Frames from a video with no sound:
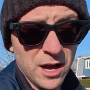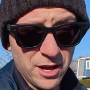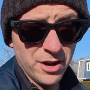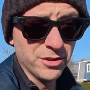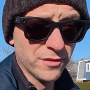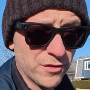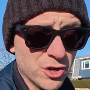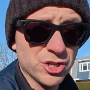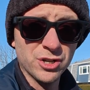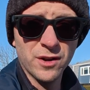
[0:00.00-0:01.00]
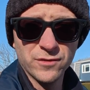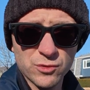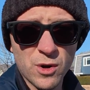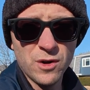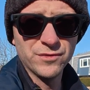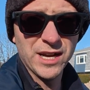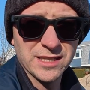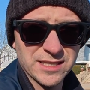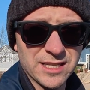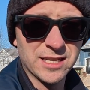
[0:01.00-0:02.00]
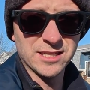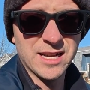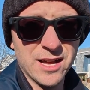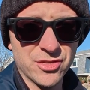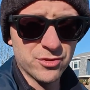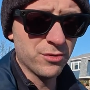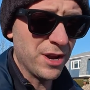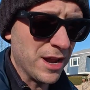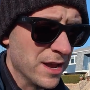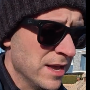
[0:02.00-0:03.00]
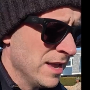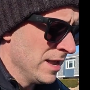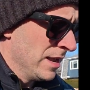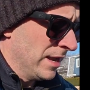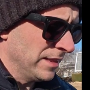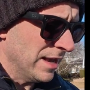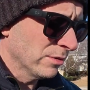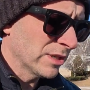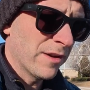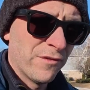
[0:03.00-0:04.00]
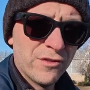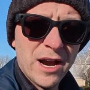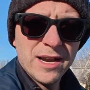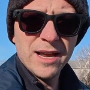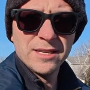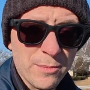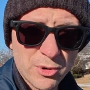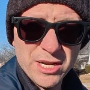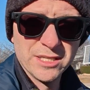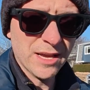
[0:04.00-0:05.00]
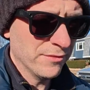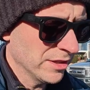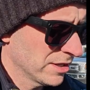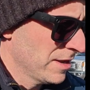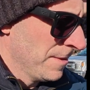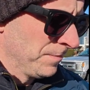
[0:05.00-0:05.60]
another version of 12.6.3, and that was on Friday, February 7th,